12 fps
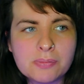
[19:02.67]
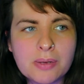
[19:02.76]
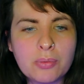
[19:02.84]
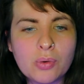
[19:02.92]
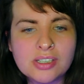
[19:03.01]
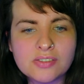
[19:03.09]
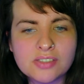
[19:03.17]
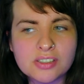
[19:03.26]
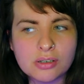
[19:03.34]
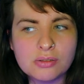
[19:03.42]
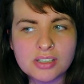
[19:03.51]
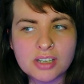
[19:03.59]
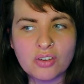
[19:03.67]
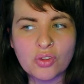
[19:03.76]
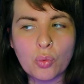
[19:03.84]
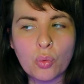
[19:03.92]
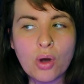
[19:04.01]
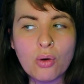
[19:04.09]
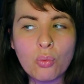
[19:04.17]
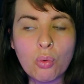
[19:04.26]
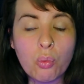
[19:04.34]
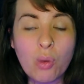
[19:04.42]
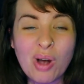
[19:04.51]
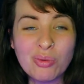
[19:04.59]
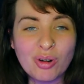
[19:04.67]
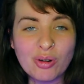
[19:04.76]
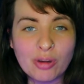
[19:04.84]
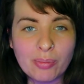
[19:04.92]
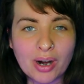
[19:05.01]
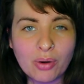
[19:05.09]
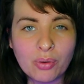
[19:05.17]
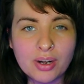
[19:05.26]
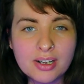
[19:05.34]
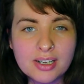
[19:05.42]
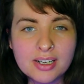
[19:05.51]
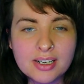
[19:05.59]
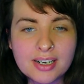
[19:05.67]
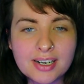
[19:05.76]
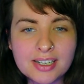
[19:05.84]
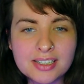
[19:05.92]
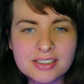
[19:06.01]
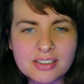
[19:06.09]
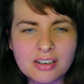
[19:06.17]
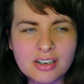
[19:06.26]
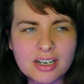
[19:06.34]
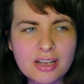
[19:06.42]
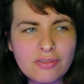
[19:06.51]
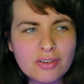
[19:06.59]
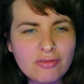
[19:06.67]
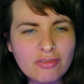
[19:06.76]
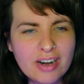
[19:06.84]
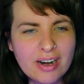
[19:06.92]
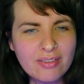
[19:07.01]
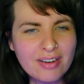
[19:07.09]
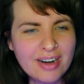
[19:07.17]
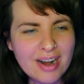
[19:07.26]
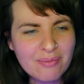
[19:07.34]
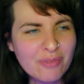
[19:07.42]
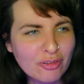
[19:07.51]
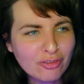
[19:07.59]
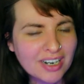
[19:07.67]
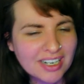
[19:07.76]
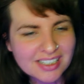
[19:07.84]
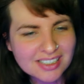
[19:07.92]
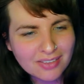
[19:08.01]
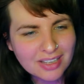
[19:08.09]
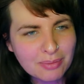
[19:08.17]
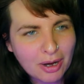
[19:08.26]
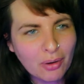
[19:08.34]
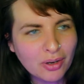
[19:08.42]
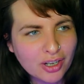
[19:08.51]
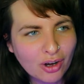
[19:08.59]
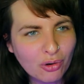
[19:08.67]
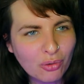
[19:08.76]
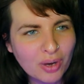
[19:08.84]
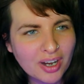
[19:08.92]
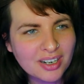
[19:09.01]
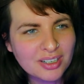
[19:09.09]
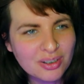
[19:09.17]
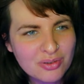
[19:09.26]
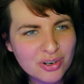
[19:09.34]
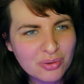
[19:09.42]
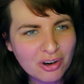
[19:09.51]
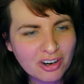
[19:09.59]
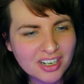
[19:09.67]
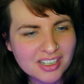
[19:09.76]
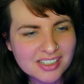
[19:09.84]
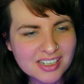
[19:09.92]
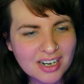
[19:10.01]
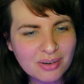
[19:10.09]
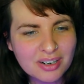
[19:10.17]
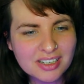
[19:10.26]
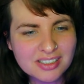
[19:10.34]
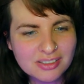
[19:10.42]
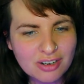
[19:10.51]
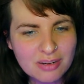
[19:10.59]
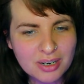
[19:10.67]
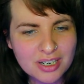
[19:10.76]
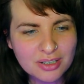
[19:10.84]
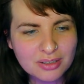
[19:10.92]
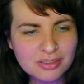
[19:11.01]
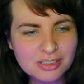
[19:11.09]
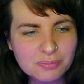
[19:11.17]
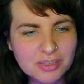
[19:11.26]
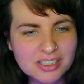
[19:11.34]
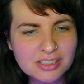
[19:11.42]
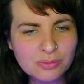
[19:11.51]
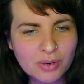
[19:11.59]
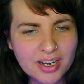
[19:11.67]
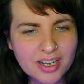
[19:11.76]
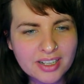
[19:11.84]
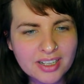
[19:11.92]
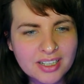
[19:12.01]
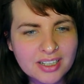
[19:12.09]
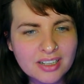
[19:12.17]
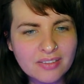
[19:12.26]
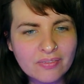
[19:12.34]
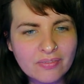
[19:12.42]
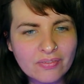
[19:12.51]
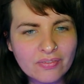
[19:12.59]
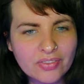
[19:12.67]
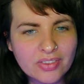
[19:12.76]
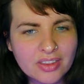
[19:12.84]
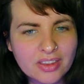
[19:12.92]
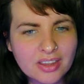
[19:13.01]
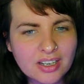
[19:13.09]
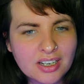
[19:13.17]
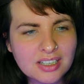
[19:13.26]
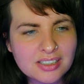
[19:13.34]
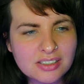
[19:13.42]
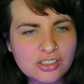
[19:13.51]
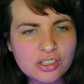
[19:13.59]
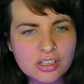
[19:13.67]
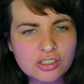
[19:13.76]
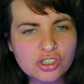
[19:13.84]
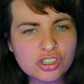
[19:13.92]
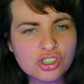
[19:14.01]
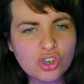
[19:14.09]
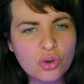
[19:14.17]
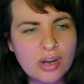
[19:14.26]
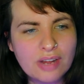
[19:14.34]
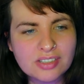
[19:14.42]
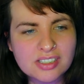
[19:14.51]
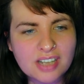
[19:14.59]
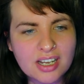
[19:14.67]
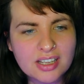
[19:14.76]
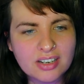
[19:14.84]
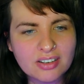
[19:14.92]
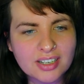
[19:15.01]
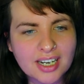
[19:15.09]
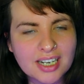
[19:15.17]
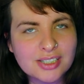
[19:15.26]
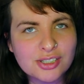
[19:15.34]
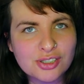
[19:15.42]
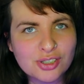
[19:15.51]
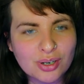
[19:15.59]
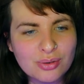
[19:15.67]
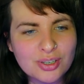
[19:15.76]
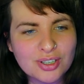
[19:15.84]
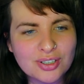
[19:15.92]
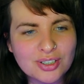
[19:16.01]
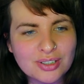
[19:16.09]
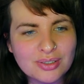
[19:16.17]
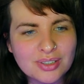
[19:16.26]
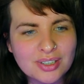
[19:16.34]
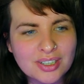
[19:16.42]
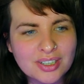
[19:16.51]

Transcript: people went to this hotel that well, were well known about. And I even re remember reading something about a cult, and I don't know where it is now, and it's not in my notes, but I swear it's just don't ever stay there, okay? Just don't go.